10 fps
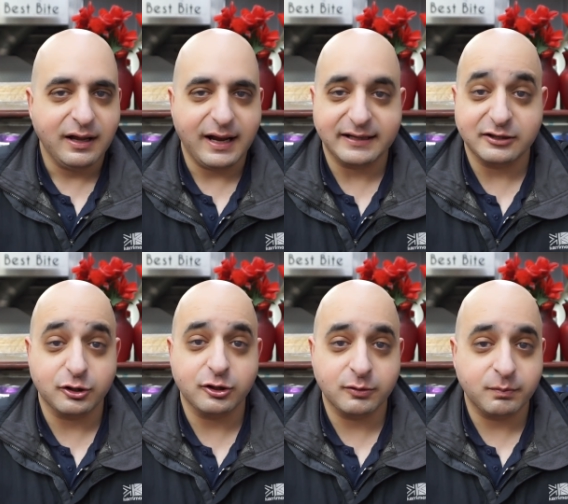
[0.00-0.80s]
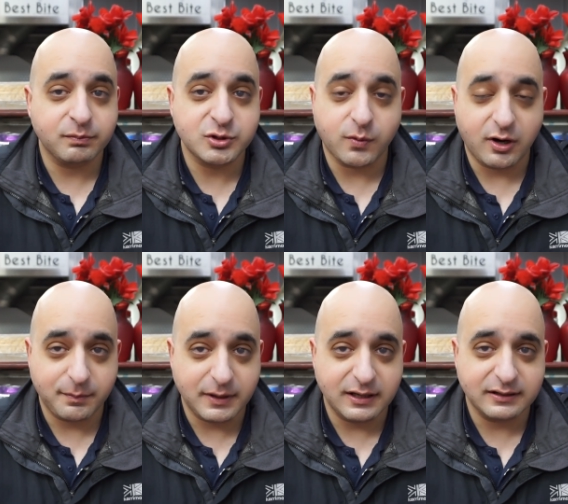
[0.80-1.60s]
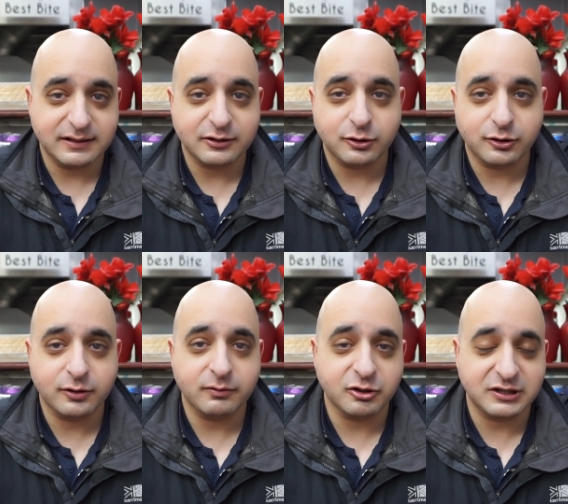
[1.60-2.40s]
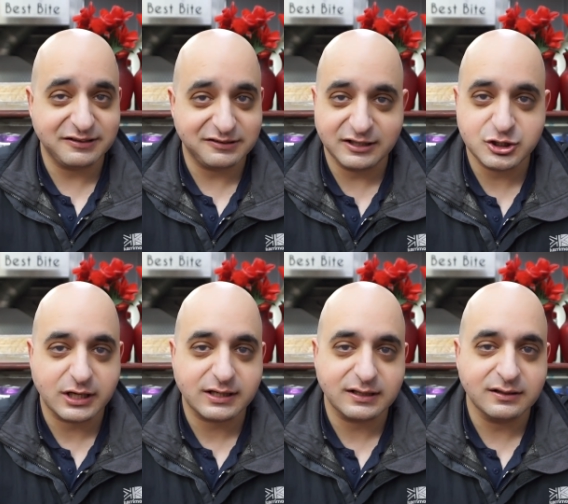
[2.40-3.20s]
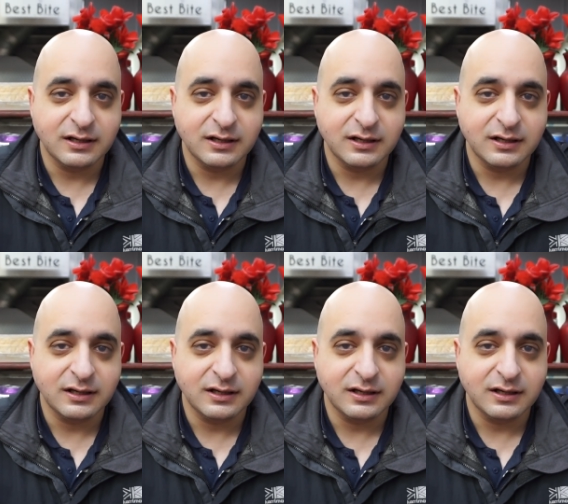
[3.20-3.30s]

Uh, they do shawarma, they do rotisserie chicken.